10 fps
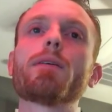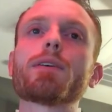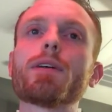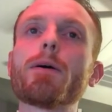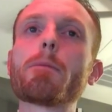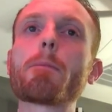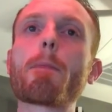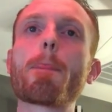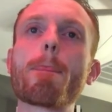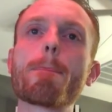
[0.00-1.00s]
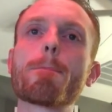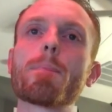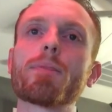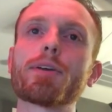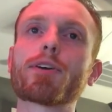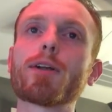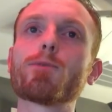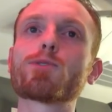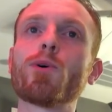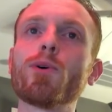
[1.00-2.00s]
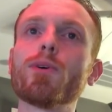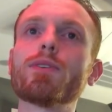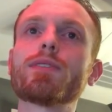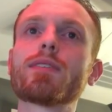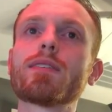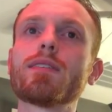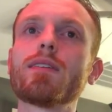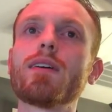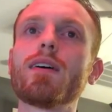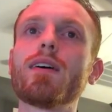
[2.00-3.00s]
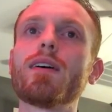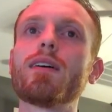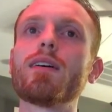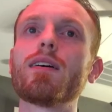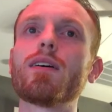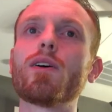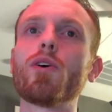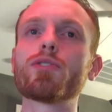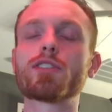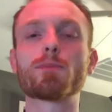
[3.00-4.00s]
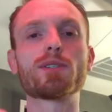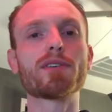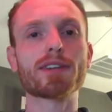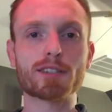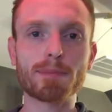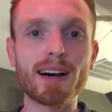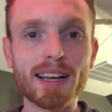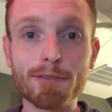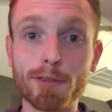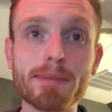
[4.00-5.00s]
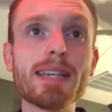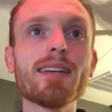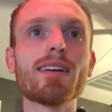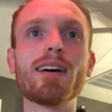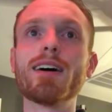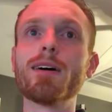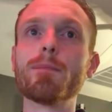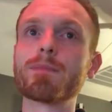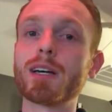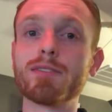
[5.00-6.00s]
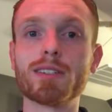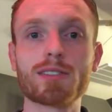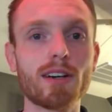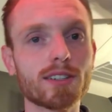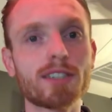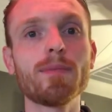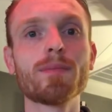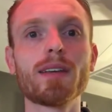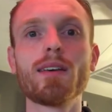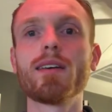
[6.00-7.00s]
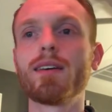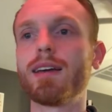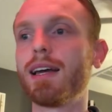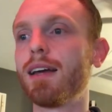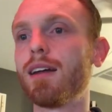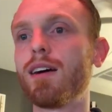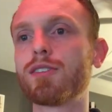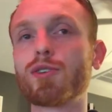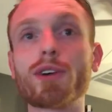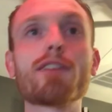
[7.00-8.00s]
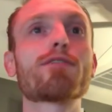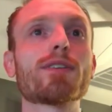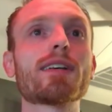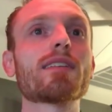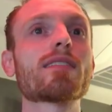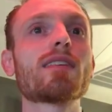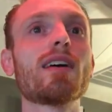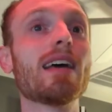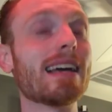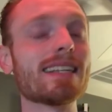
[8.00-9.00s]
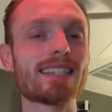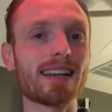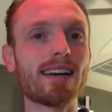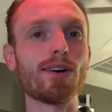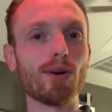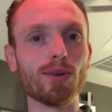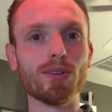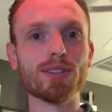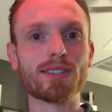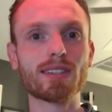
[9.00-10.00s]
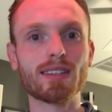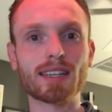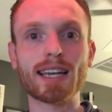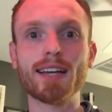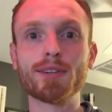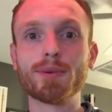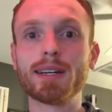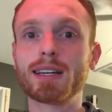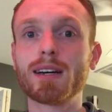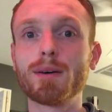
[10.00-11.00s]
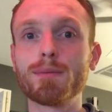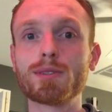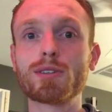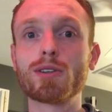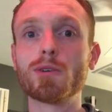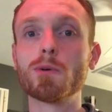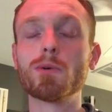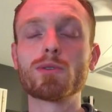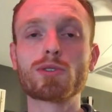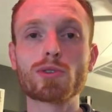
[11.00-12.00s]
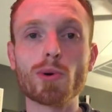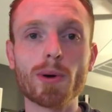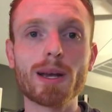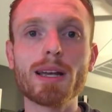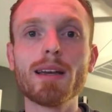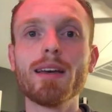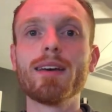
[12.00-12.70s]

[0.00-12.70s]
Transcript: The Incredibles holds a specific spot for me, of nostalgia and also gratefulness. Inside Out holds the candle when it comes to story,